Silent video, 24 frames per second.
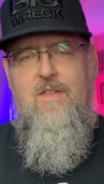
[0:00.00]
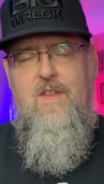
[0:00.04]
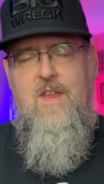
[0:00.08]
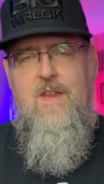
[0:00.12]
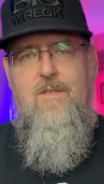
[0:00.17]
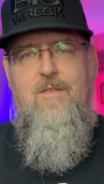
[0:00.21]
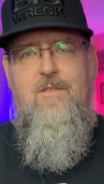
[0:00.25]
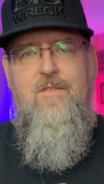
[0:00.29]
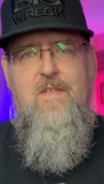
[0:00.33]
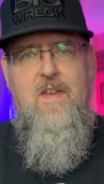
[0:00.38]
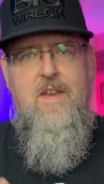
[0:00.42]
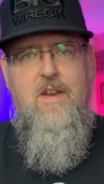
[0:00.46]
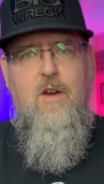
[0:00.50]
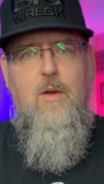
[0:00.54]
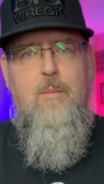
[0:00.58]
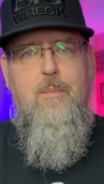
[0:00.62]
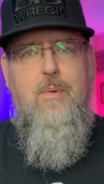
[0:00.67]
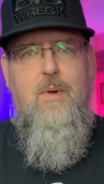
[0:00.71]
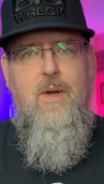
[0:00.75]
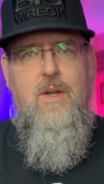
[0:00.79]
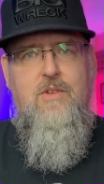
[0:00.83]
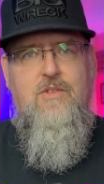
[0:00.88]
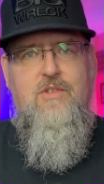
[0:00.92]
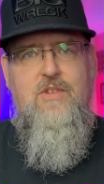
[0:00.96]
the
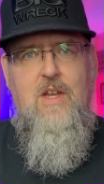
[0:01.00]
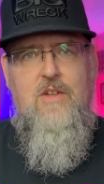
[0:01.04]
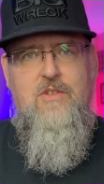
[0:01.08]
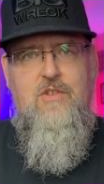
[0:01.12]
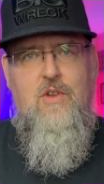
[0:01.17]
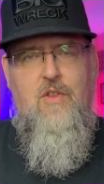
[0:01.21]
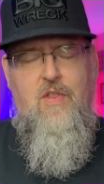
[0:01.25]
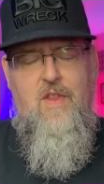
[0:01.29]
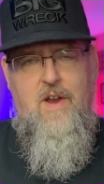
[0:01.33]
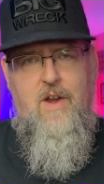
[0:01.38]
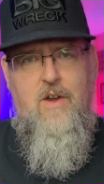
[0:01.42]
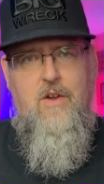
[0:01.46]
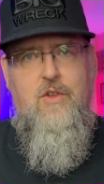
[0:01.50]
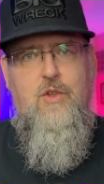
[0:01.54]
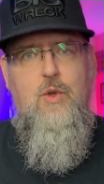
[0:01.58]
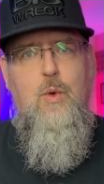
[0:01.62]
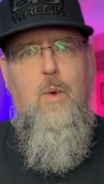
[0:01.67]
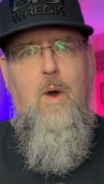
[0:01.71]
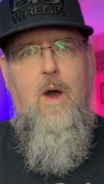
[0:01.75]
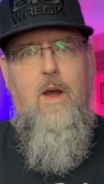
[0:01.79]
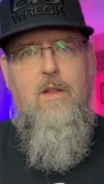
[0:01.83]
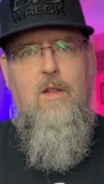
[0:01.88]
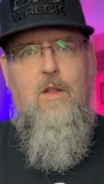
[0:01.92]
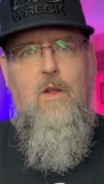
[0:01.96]
fingerprint sensor there to
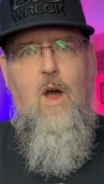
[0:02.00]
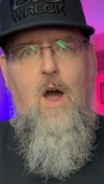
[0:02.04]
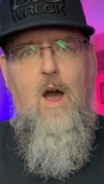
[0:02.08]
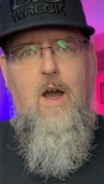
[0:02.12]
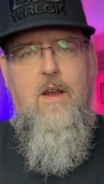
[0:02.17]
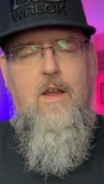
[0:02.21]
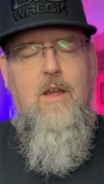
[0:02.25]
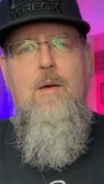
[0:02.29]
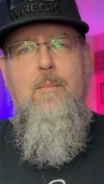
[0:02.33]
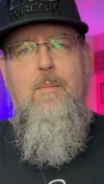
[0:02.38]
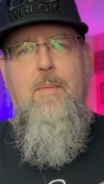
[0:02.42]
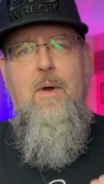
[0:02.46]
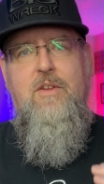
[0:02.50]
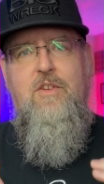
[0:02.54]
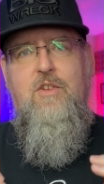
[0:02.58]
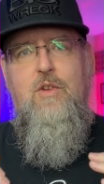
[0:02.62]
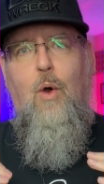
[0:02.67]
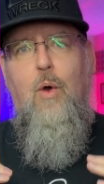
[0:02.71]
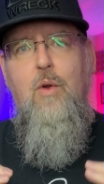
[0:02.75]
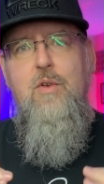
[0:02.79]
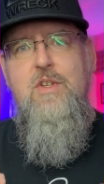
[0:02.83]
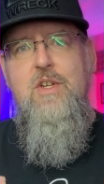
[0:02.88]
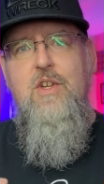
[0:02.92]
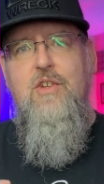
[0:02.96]
unlock. But
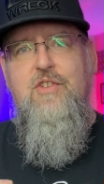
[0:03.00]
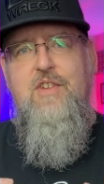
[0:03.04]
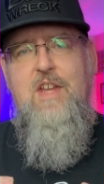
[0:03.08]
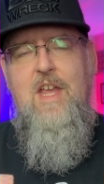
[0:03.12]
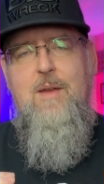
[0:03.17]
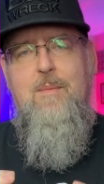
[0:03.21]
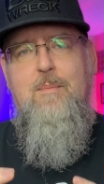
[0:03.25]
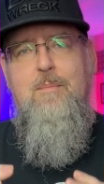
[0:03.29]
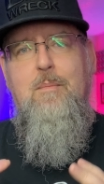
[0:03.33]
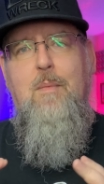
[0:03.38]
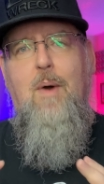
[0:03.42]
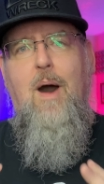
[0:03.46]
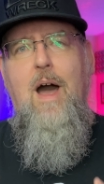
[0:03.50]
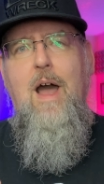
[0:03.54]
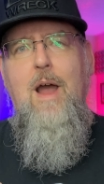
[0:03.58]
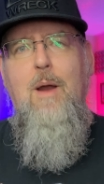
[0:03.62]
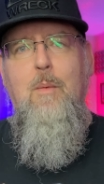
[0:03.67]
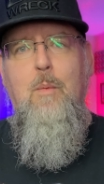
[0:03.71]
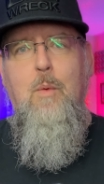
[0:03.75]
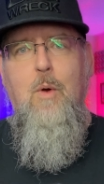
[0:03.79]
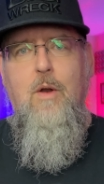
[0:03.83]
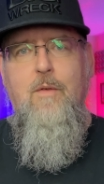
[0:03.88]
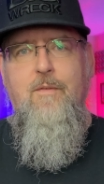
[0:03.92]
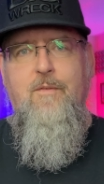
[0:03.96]
don't just take my
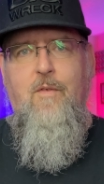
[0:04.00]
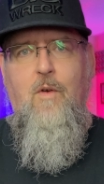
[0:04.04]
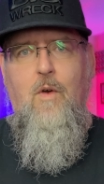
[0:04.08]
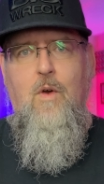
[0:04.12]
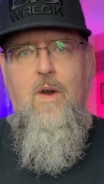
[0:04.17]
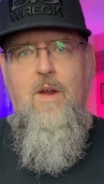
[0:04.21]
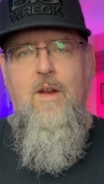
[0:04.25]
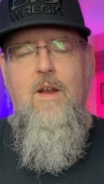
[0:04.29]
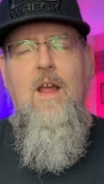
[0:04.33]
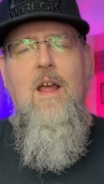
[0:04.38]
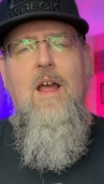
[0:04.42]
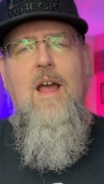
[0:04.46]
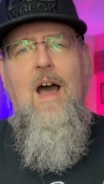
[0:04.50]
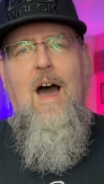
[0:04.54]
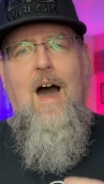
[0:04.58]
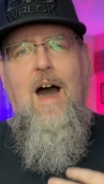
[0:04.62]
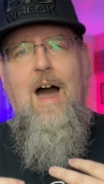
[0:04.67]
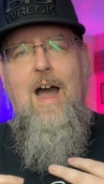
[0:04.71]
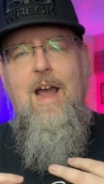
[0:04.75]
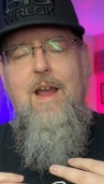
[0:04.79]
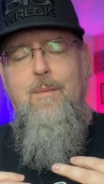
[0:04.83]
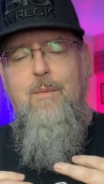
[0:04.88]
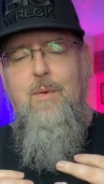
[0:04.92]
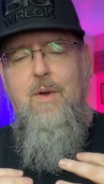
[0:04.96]
word for it.
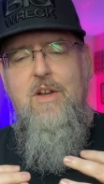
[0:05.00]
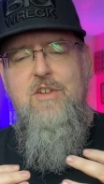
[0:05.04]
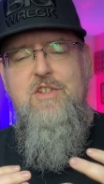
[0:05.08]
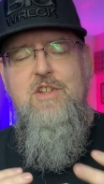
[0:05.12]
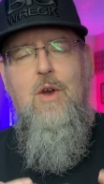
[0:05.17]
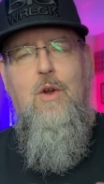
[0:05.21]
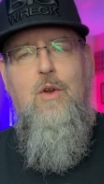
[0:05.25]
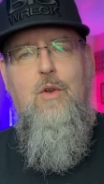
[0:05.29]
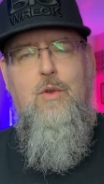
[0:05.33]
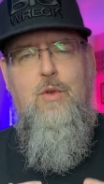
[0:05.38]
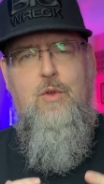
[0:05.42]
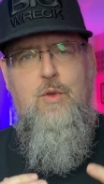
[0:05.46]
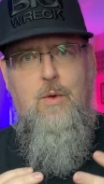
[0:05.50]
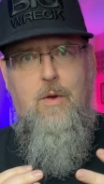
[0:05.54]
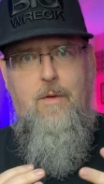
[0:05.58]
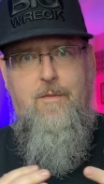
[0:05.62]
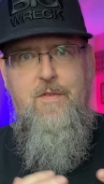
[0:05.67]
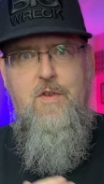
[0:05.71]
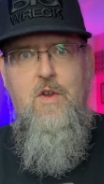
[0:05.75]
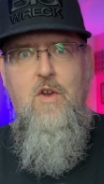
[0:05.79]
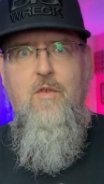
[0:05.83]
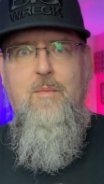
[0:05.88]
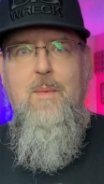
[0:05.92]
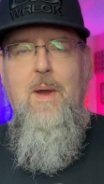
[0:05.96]
I reached out to a
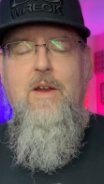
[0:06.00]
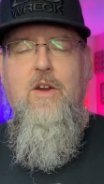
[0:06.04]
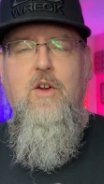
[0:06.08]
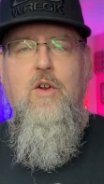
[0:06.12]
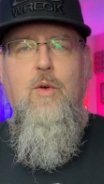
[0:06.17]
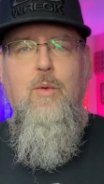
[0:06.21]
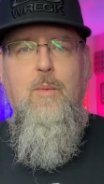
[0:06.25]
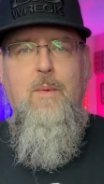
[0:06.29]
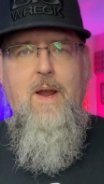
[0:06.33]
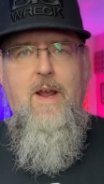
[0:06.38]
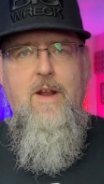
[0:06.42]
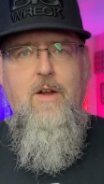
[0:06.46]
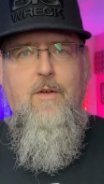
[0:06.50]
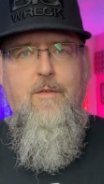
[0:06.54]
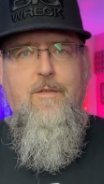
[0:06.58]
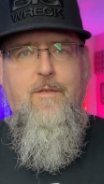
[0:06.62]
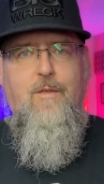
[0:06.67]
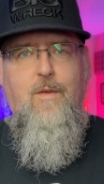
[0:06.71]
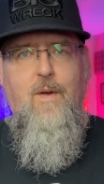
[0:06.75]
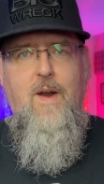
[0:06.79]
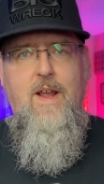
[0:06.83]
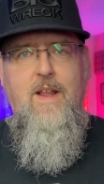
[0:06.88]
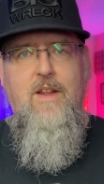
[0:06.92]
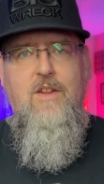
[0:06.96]
few of my creator
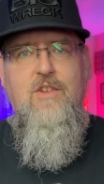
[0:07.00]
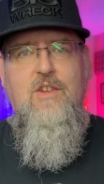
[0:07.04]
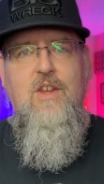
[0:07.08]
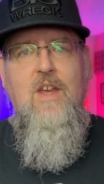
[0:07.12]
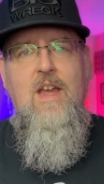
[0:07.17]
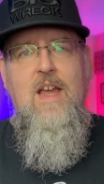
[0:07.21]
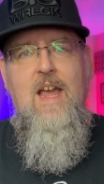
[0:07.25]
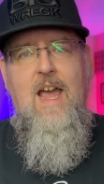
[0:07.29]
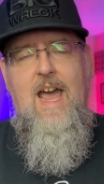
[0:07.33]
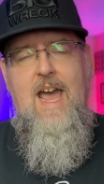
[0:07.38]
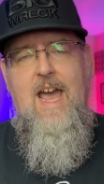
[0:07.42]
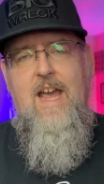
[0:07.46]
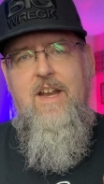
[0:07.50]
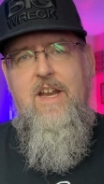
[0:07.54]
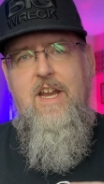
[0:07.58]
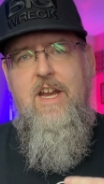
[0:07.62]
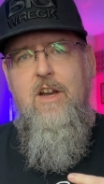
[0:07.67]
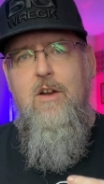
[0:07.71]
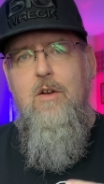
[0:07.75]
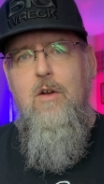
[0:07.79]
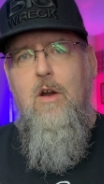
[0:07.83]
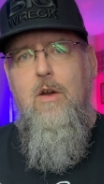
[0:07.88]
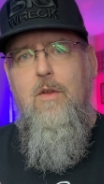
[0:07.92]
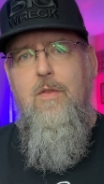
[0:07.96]
friends and
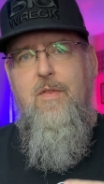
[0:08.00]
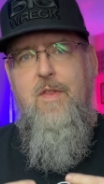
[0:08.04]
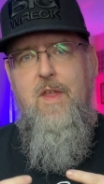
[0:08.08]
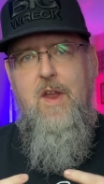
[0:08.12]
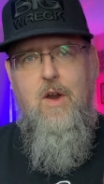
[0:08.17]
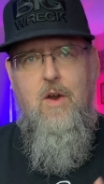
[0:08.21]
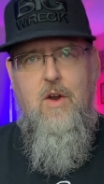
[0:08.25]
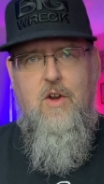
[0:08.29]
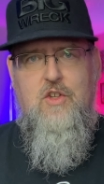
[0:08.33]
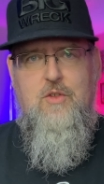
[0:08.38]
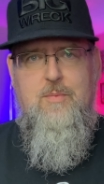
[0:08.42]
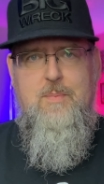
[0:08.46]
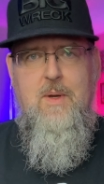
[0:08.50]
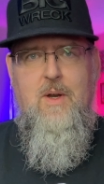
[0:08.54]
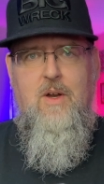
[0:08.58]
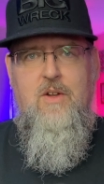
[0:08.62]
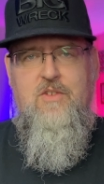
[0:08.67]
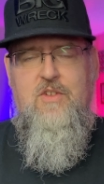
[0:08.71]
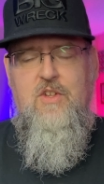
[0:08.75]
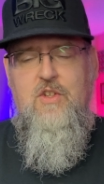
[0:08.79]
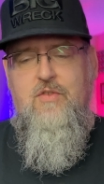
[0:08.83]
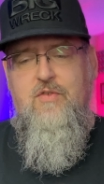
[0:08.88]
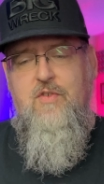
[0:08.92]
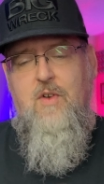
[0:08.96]
here are their
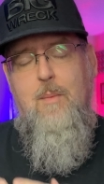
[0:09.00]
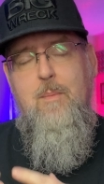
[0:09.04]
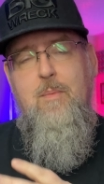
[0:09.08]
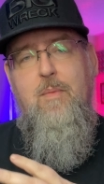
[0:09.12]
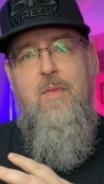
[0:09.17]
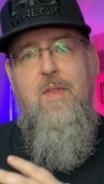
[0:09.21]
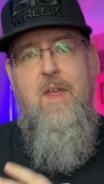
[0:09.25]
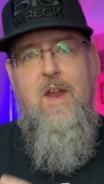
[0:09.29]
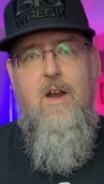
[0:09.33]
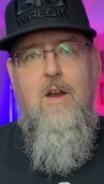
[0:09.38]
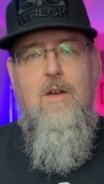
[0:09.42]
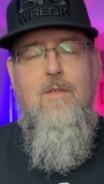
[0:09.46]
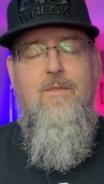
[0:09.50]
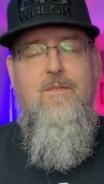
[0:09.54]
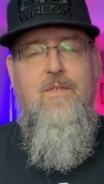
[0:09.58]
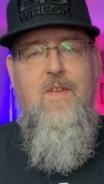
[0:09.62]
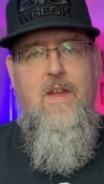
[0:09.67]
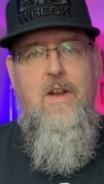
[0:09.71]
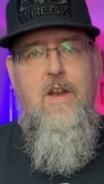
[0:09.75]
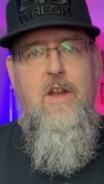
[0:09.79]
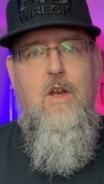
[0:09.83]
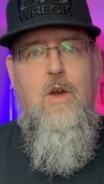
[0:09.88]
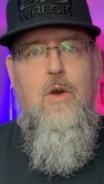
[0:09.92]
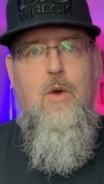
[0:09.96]
experiences from their
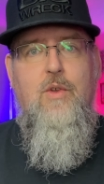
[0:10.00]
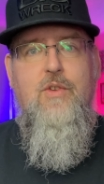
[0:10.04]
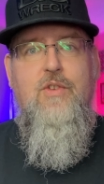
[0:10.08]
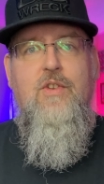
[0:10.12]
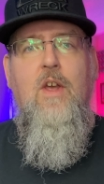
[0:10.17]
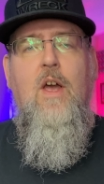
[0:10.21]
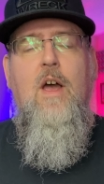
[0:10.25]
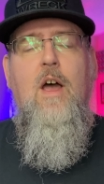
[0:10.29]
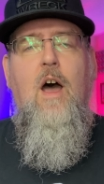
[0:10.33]
videos